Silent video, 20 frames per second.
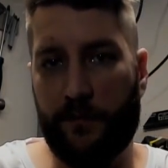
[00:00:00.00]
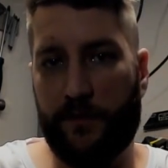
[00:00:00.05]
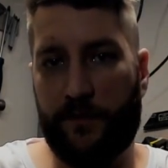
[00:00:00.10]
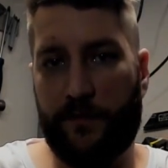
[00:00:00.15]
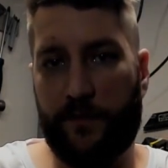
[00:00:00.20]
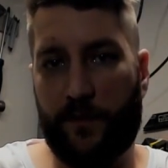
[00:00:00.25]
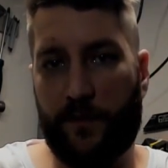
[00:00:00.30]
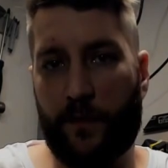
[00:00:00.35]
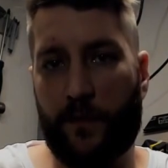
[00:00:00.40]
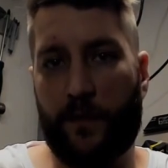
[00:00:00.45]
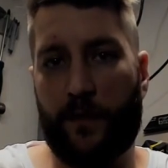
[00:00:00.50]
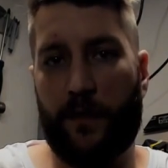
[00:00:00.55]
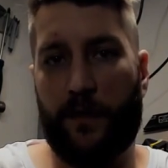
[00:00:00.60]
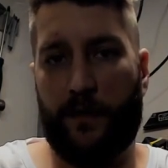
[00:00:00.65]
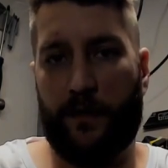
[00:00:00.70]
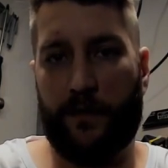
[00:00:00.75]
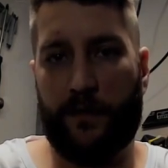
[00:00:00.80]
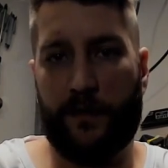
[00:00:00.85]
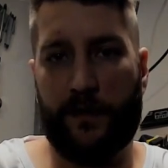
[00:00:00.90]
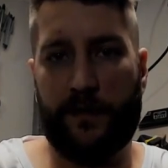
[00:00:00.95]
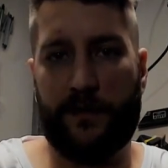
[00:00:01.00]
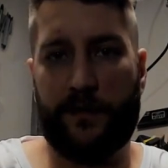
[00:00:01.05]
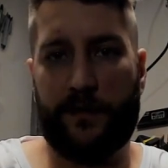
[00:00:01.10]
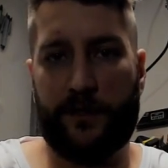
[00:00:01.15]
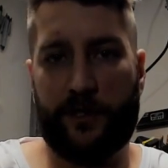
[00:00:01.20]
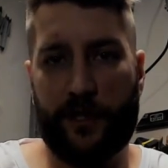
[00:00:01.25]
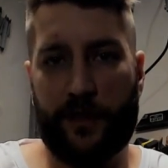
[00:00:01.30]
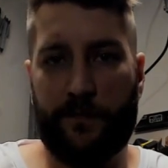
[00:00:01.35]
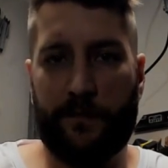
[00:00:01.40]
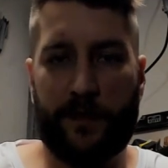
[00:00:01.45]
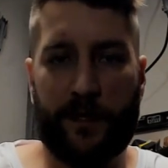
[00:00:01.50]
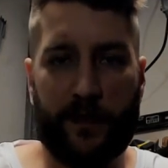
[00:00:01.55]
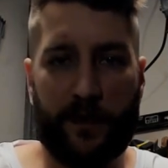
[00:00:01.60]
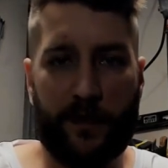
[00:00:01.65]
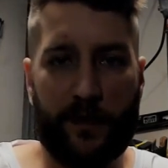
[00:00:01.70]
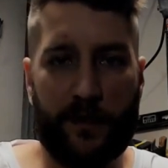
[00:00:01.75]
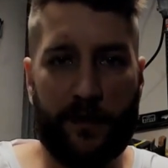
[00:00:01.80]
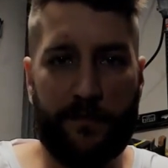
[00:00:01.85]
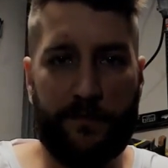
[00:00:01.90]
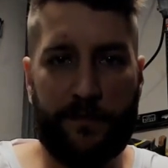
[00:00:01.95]
before they shipped it
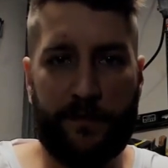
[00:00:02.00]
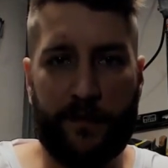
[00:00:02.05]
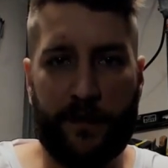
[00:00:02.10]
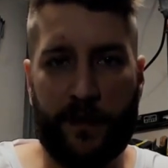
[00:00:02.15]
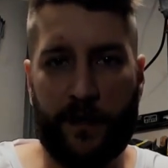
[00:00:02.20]
off,